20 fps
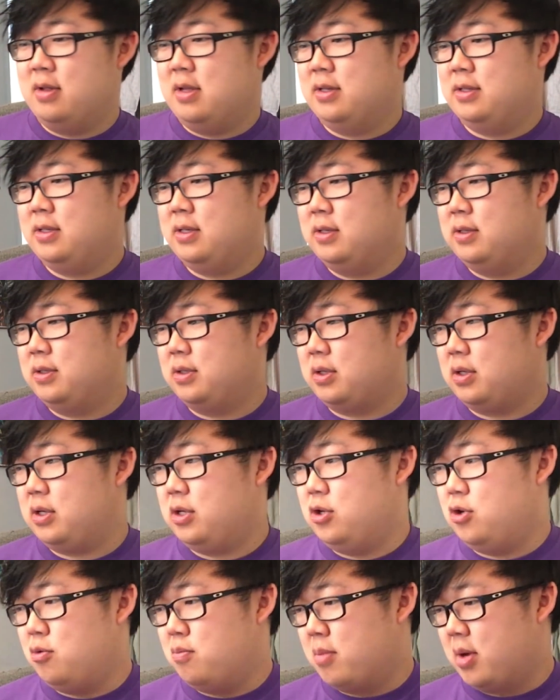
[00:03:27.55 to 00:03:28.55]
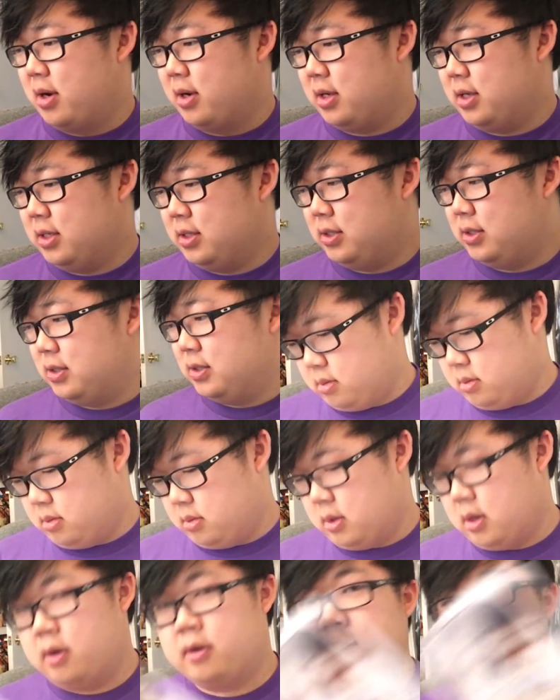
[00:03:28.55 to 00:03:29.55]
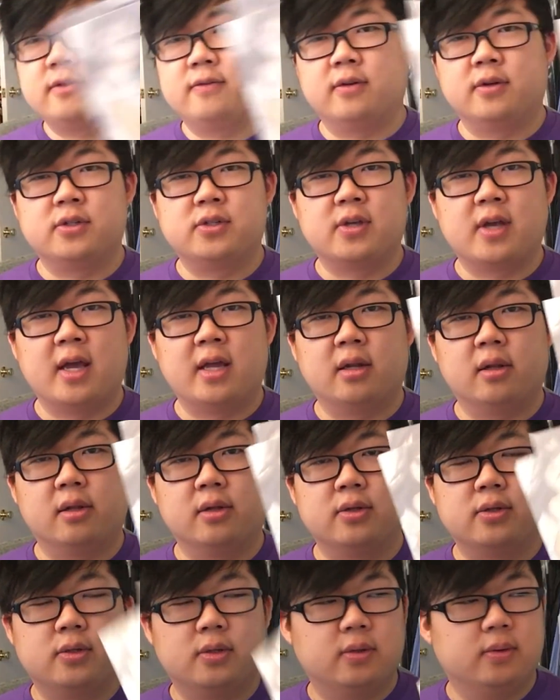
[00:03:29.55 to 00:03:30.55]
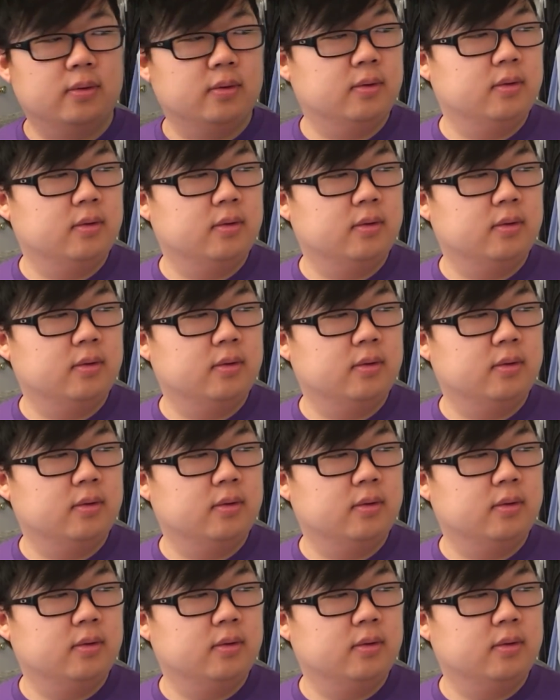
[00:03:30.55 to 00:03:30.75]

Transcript: This is humongous. Well, that's very scandalous.